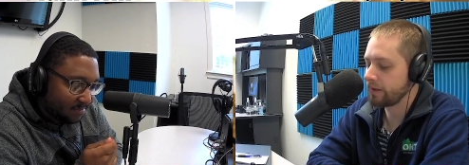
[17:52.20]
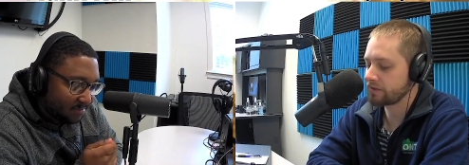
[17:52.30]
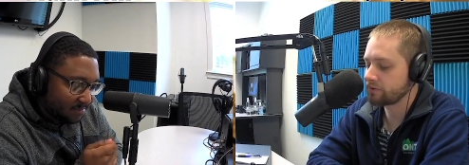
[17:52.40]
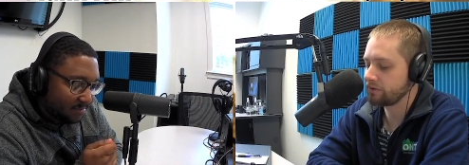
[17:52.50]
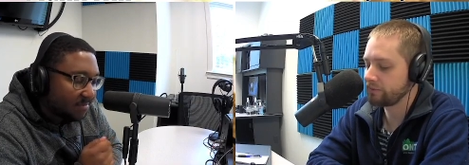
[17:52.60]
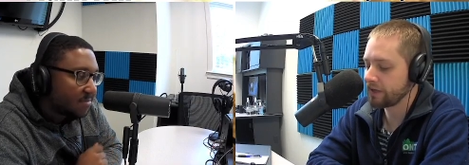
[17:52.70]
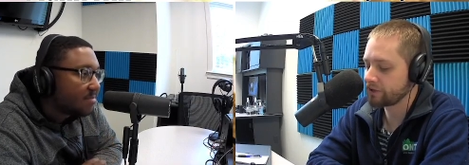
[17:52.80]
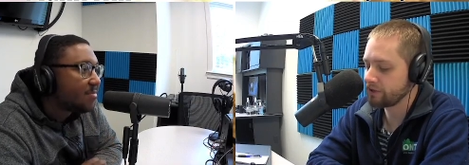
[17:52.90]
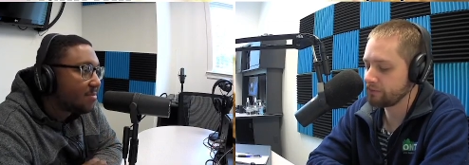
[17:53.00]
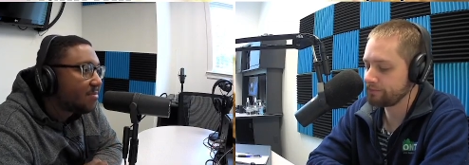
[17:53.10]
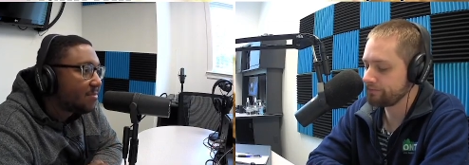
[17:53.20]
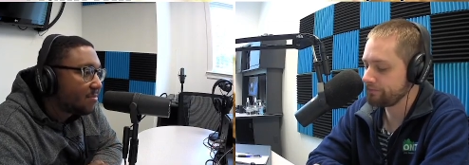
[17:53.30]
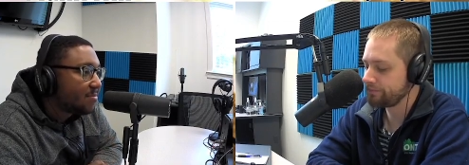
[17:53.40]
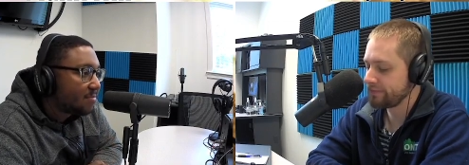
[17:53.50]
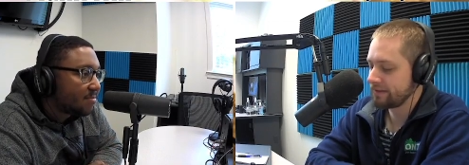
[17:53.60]
Speaker 1: Pac-12 matchup.
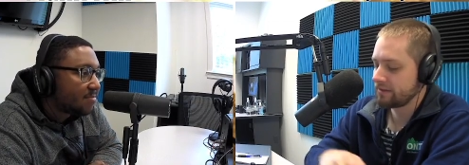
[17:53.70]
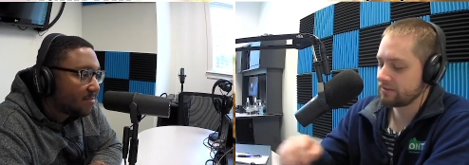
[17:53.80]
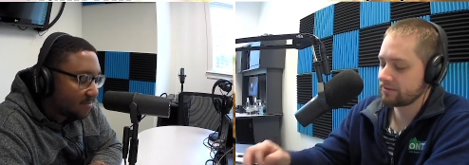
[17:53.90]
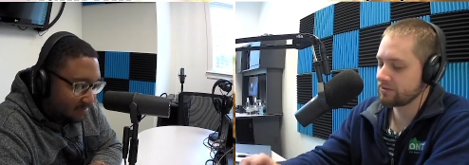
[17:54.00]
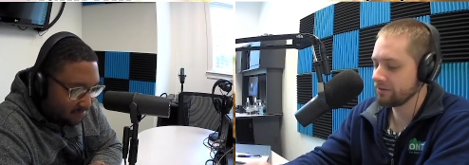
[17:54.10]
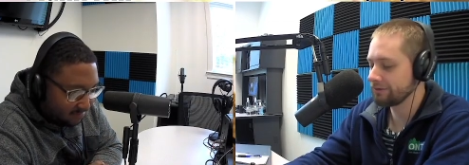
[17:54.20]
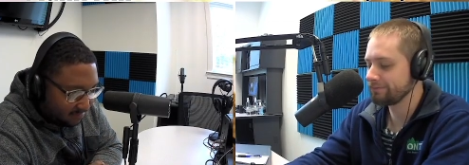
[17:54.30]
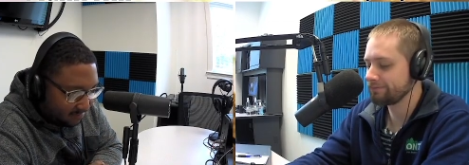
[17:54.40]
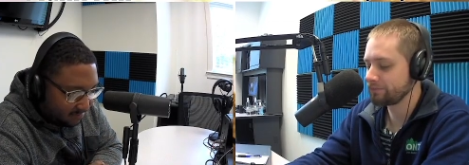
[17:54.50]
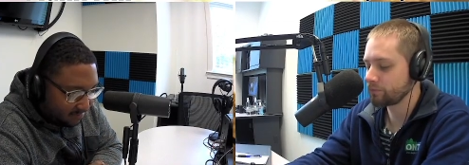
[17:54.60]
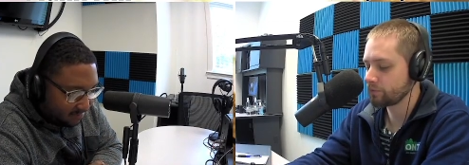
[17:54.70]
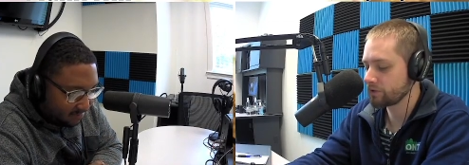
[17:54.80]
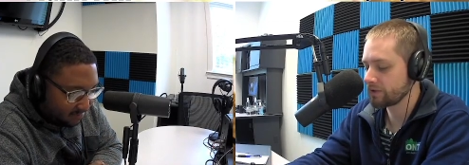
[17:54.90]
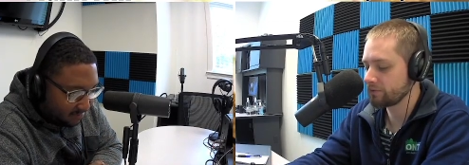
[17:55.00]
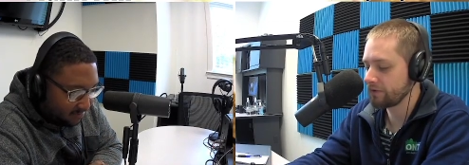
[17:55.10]
So
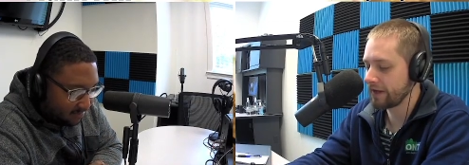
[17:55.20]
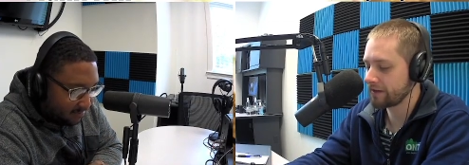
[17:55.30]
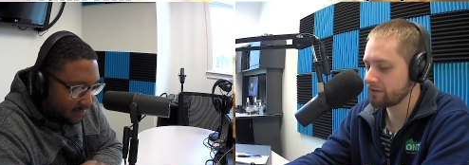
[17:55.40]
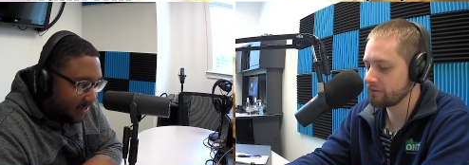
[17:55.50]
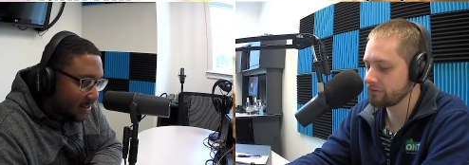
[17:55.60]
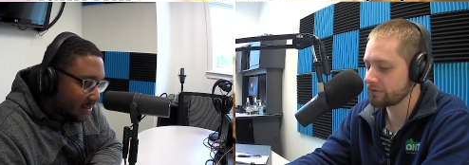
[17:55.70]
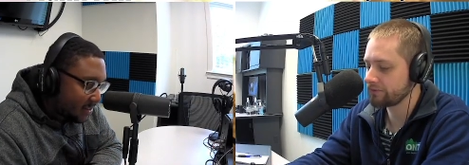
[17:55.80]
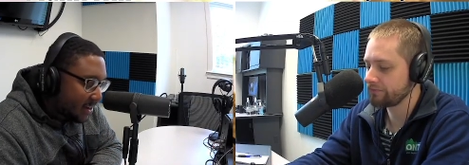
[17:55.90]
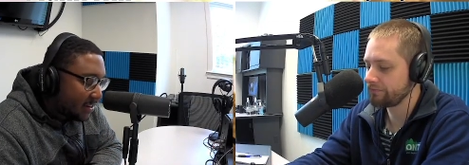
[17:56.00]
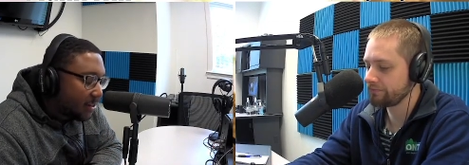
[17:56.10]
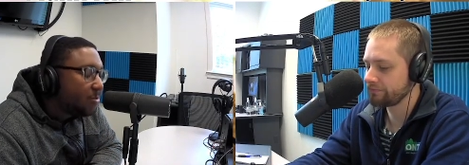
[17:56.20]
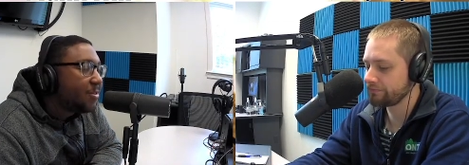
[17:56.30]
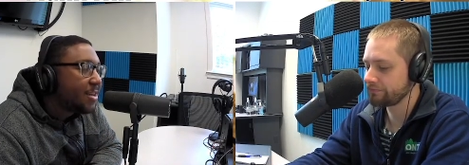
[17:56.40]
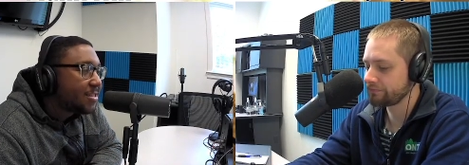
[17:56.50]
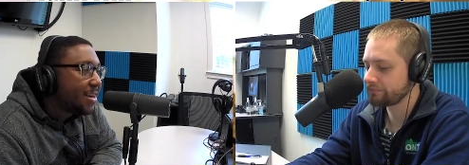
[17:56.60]
we'll see where that goes. And
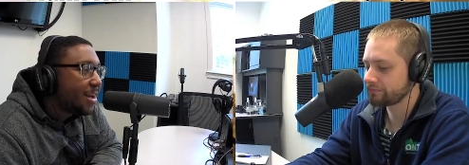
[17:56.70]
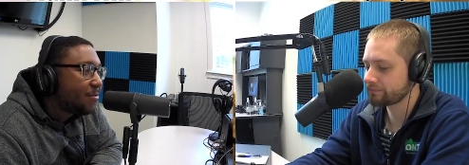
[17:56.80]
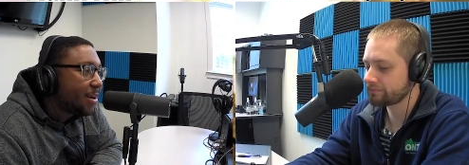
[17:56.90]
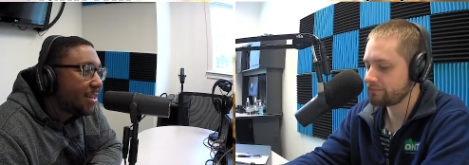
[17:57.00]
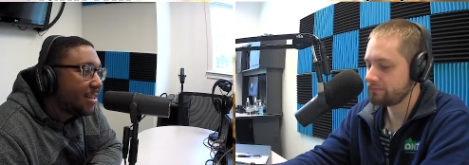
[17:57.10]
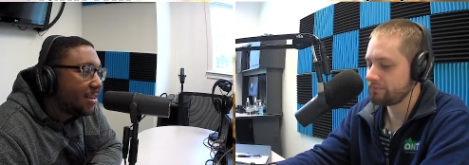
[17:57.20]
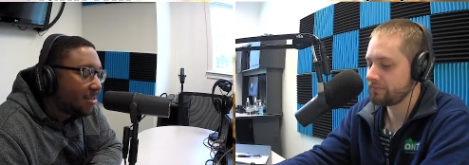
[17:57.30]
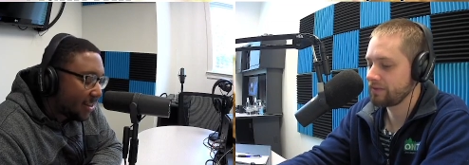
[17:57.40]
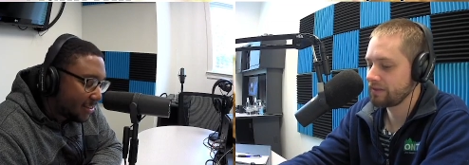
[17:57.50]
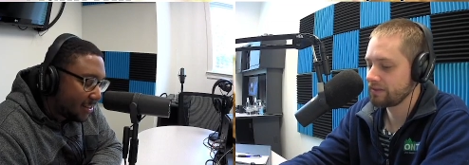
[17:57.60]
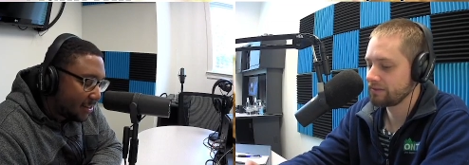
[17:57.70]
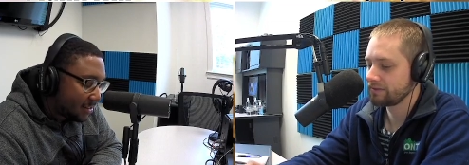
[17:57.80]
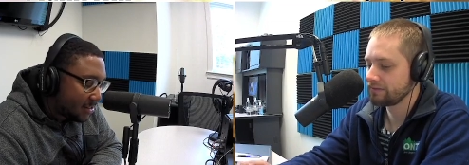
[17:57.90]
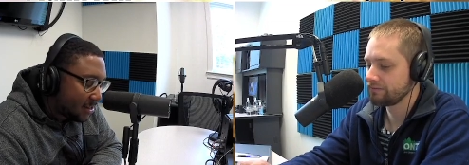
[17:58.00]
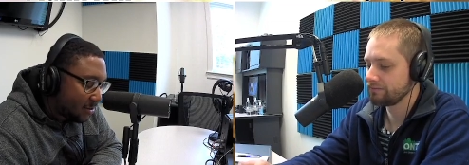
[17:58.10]
Speaker 2: Duke doesn't have Riley Leonard, I think.
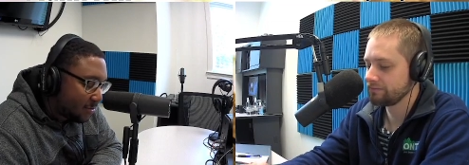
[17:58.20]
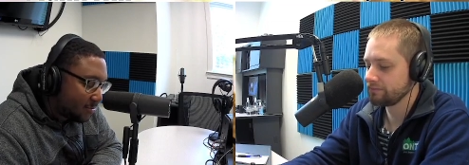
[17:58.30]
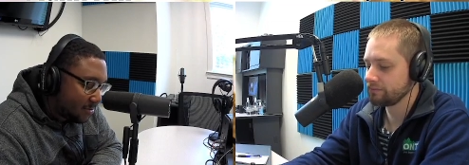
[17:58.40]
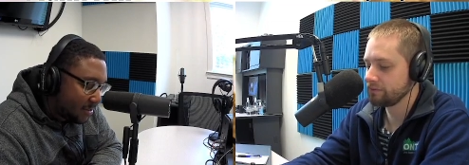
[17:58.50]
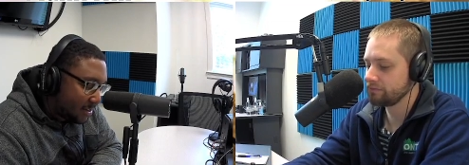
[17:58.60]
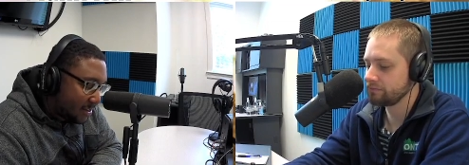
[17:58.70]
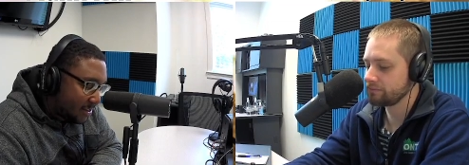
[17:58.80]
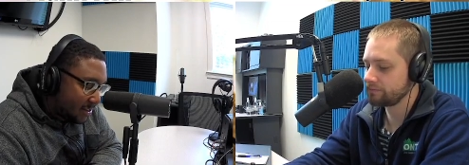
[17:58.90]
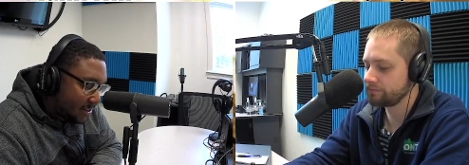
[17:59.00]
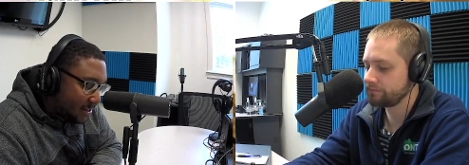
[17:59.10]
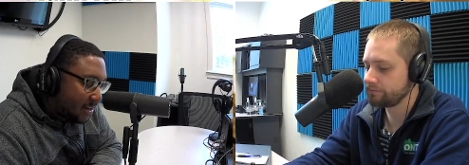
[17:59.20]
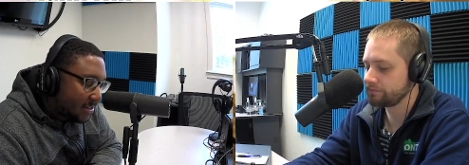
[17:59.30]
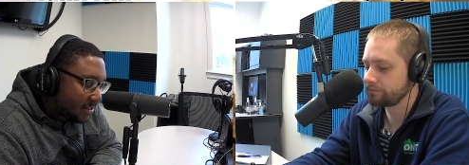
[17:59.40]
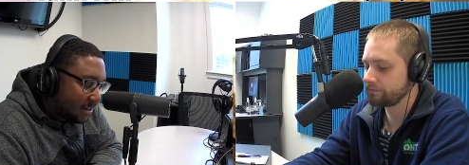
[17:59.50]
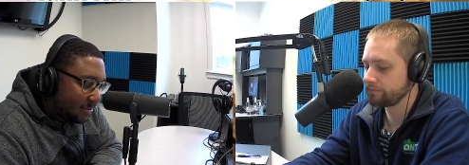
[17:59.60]
So oh, yeah,
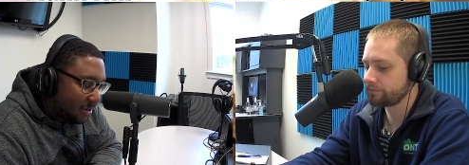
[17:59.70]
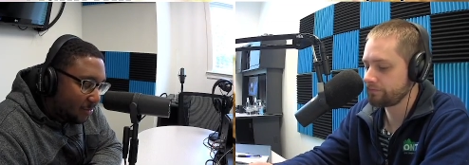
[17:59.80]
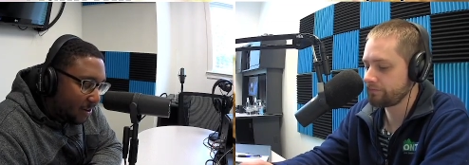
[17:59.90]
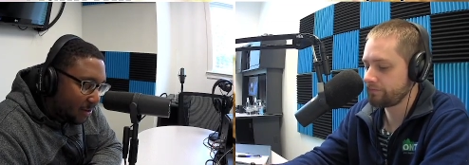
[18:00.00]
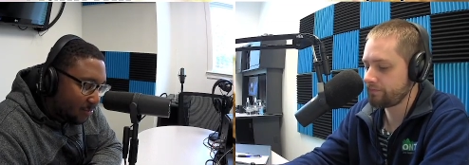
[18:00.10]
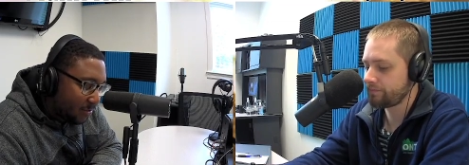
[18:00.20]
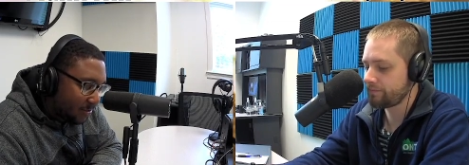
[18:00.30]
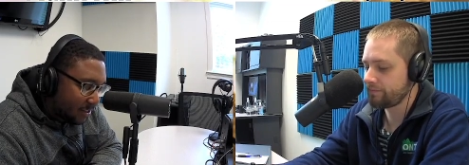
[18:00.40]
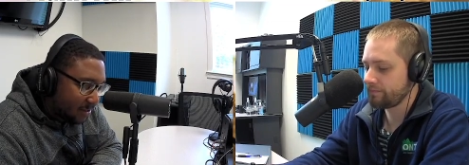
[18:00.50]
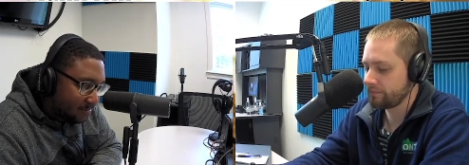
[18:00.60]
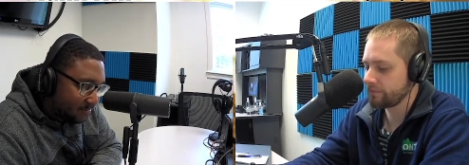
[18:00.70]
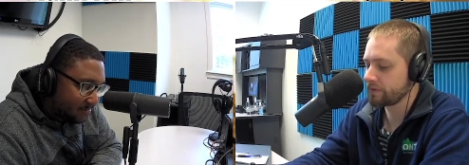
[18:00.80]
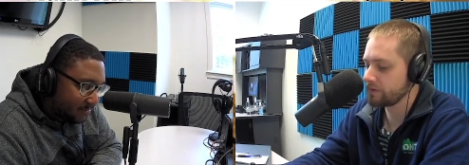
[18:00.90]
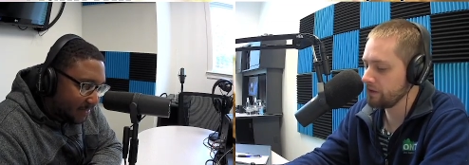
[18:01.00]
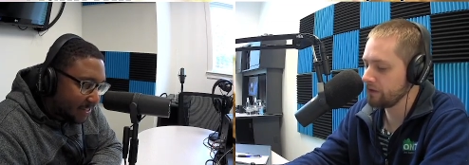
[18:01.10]
it's gonna be a weird one for them.
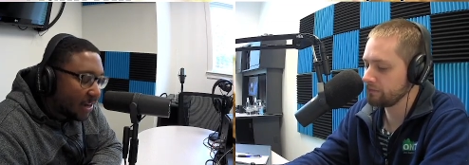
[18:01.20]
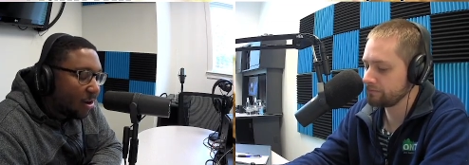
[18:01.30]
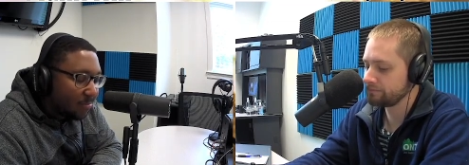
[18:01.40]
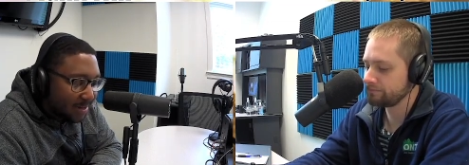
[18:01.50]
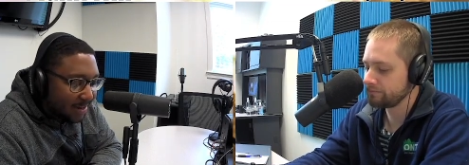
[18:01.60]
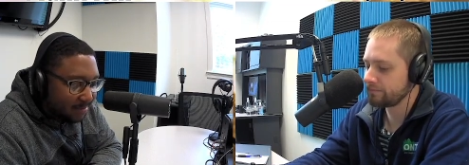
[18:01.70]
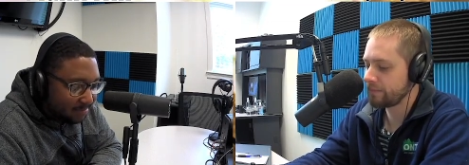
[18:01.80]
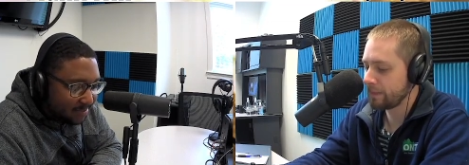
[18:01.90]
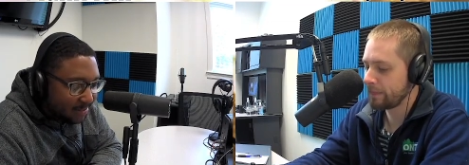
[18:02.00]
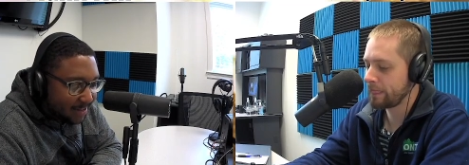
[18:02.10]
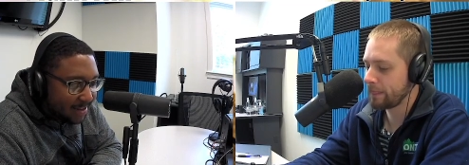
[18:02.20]
Yeah. It's a home game, so